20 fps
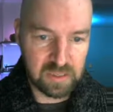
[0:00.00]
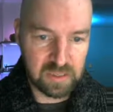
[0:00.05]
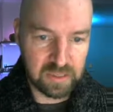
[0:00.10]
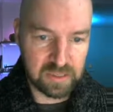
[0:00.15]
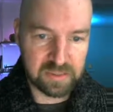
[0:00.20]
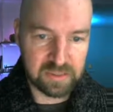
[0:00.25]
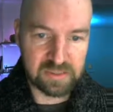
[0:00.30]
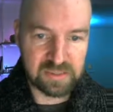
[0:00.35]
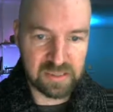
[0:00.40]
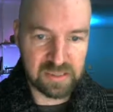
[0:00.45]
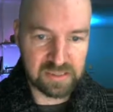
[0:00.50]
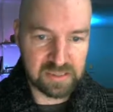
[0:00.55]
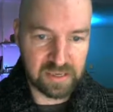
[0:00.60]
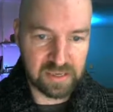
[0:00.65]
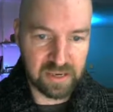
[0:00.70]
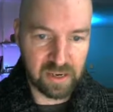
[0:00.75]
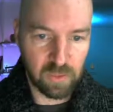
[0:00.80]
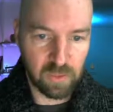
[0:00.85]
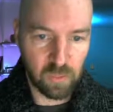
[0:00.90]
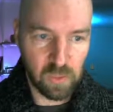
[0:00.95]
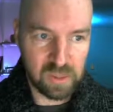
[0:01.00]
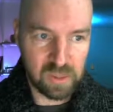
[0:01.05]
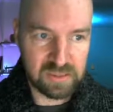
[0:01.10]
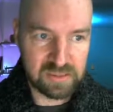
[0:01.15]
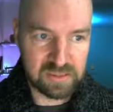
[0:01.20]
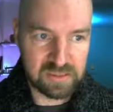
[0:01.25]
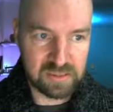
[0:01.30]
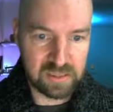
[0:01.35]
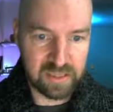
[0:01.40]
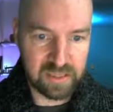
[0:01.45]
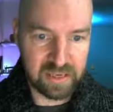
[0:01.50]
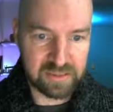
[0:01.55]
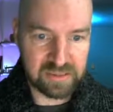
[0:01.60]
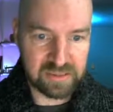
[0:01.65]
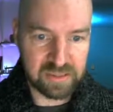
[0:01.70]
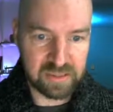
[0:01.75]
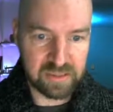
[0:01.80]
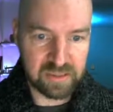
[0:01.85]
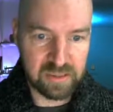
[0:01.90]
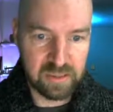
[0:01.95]
and it says I got one
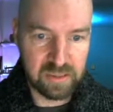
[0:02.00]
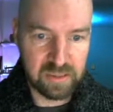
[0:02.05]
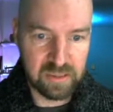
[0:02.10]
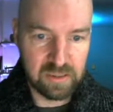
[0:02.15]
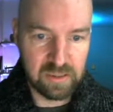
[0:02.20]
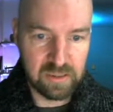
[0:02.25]
selected,